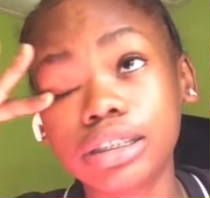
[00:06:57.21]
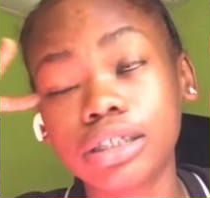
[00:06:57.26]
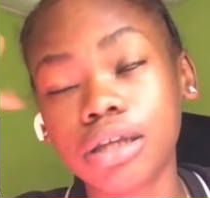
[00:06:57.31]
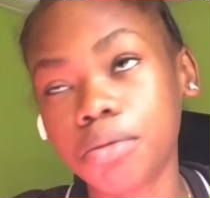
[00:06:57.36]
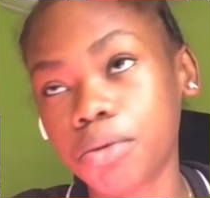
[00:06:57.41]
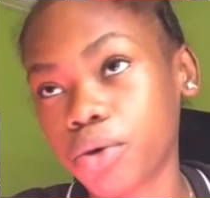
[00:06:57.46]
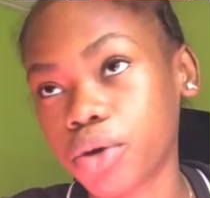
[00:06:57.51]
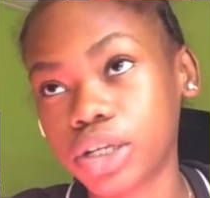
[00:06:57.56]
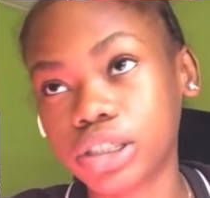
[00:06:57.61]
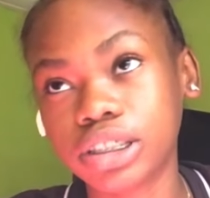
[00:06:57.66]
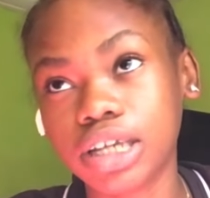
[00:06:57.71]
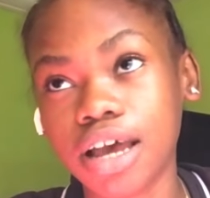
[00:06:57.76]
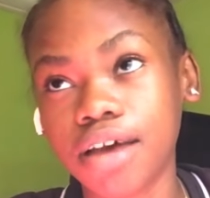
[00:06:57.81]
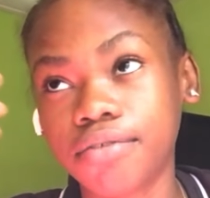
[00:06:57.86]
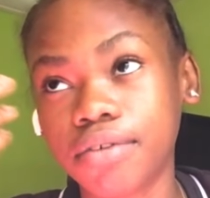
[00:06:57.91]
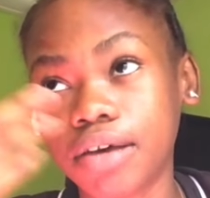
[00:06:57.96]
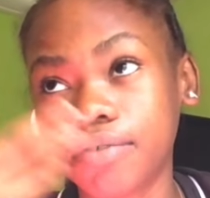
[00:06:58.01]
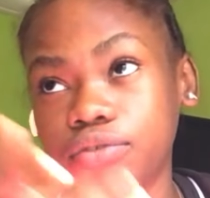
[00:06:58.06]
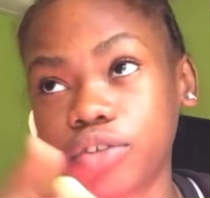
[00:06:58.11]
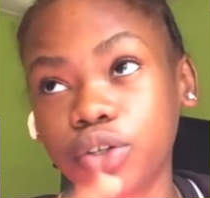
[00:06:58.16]
I'm not going to have
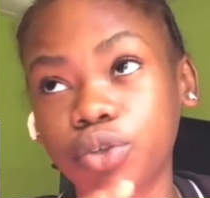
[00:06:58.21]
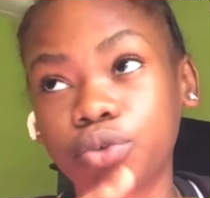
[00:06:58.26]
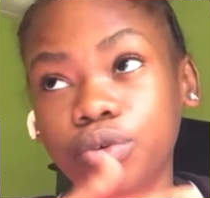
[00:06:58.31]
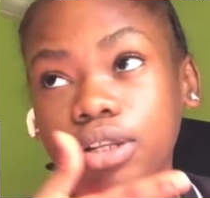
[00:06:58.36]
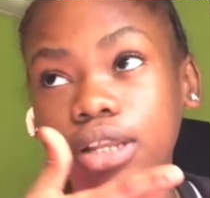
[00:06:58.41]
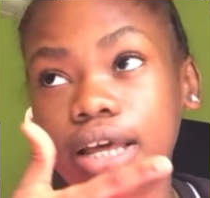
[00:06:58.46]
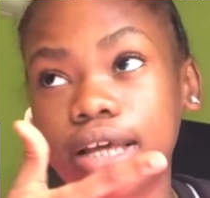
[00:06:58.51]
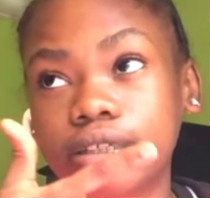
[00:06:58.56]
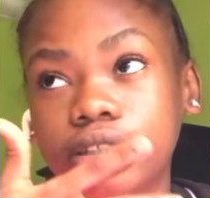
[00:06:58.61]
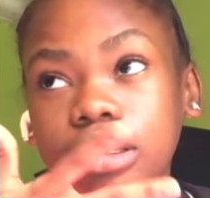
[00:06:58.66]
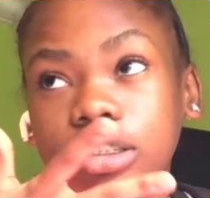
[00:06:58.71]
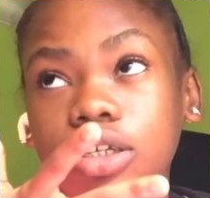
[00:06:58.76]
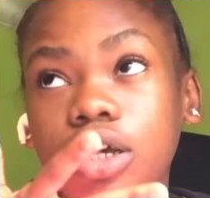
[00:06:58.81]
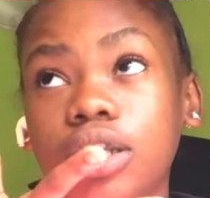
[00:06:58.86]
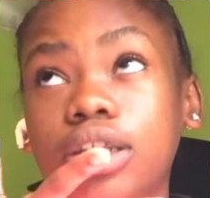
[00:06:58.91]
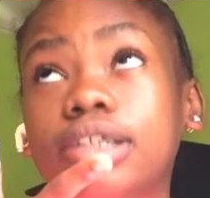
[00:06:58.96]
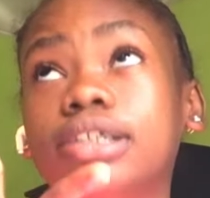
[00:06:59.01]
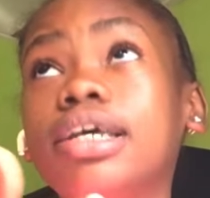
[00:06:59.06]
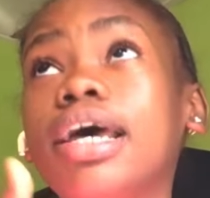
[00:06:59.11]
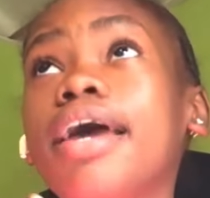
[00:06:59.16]
afternoon classes all
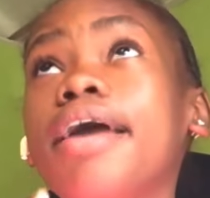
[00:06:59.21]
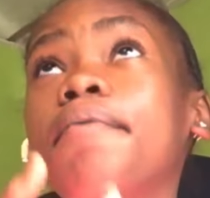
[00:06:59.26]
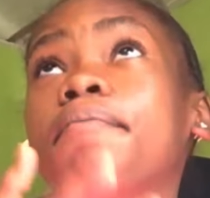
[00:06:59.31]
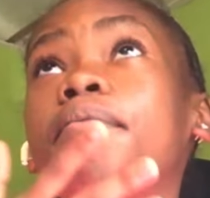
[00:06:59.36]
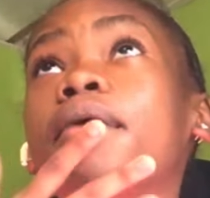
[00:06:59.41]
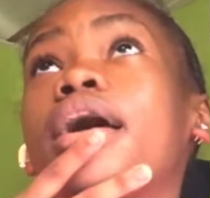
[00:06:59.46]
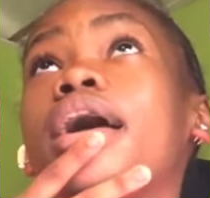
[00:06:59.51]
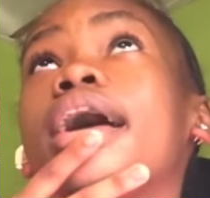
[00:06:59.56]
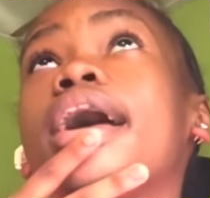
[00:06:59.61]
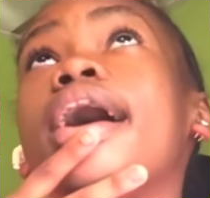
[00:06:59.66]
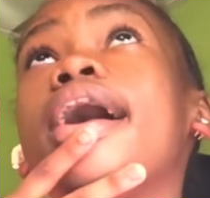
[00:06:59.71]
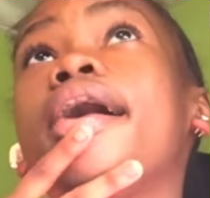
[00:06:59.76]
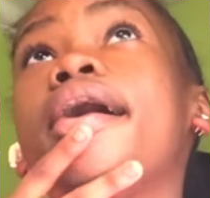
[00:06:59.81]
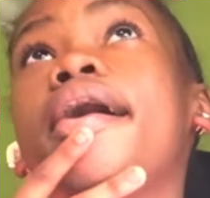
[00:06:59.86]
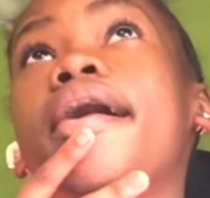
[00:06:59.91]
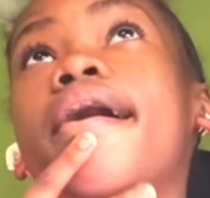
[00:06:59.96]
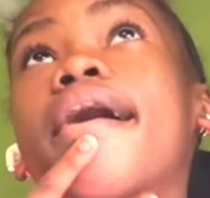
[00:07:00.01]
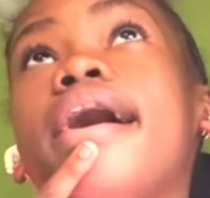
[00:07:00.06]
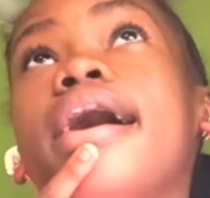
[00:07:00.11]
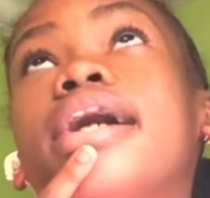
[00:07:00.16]
the time,
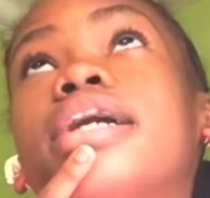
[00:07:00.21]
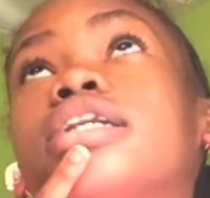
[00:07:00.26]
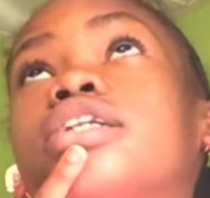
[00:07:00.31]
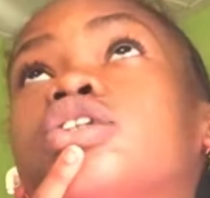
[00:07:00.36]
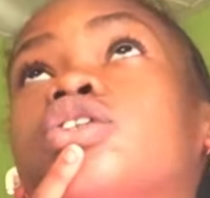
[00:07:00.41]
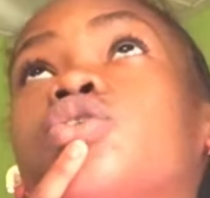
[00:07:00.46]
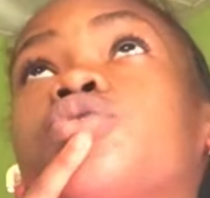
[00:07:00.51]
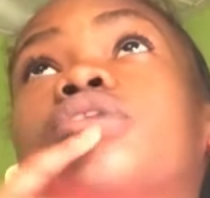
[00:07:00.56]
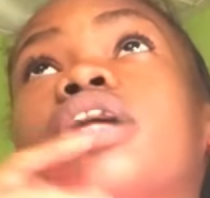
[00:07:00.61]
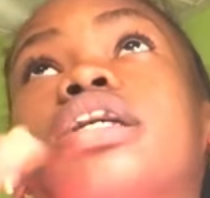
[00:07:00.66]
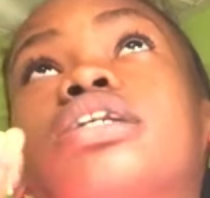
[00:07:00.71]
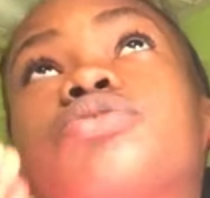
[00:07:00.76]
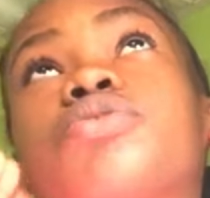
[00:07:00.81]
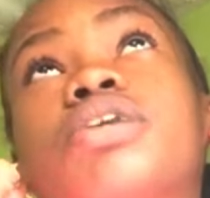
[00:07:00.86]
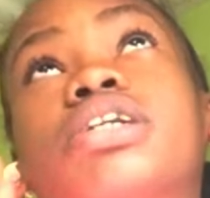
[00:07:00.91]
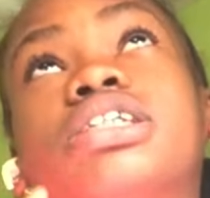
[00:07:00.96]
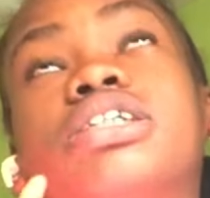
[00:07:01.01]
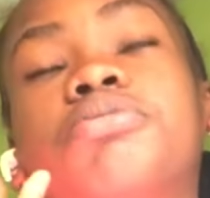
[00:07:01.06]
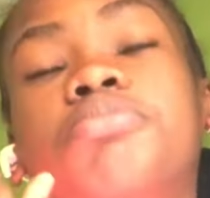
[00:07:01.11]
so that's going to